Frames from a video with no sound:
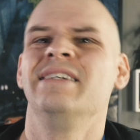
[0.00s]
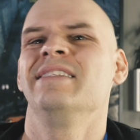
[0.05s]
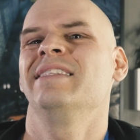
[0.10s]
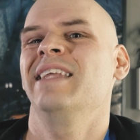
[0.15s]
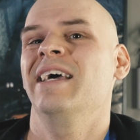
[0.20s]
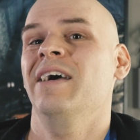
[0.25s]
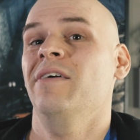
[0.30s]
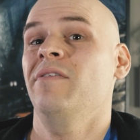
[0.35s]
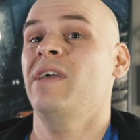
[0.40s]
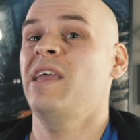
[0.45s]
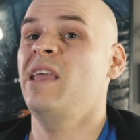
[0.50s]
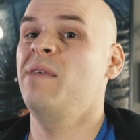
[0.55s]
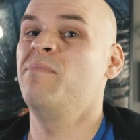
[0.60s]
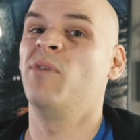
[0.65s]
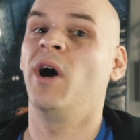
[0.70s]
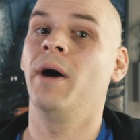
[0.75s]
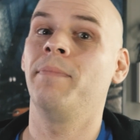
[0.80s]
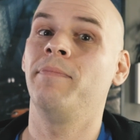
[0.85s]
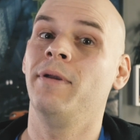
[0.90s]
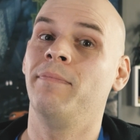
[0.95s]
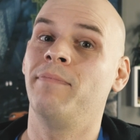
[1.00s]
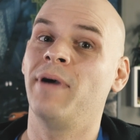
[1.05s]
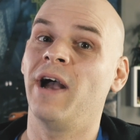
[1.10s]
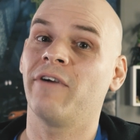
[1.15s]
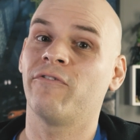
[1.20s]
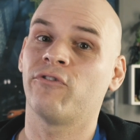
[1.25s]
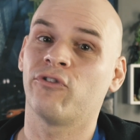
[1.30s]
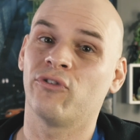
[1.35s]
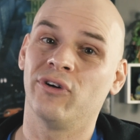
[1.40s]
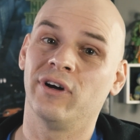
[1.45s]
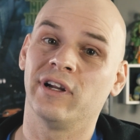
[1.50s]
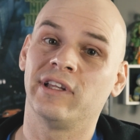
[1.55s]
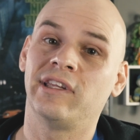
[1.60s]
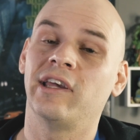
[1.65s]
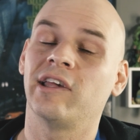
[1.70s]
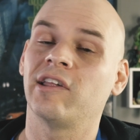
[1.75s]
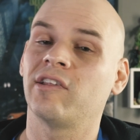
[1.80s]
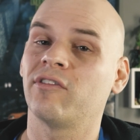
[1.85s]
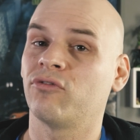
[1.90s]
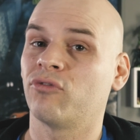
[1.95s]
Now, he might be back for a
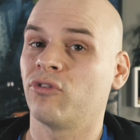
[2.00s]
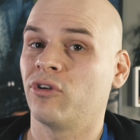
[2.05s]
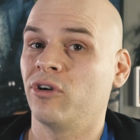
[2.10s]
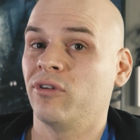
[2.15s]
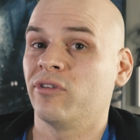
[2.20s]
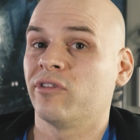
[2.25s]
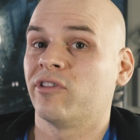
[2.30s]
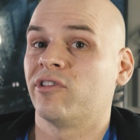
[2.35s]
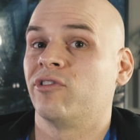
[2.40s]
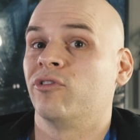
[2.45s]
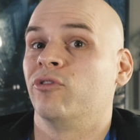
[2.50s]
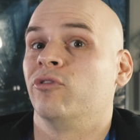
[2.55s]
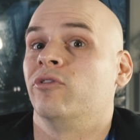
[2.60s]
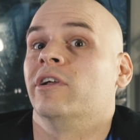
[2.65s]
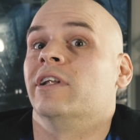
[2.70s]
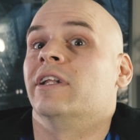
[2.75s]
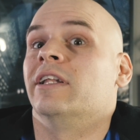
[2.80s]
guest role soon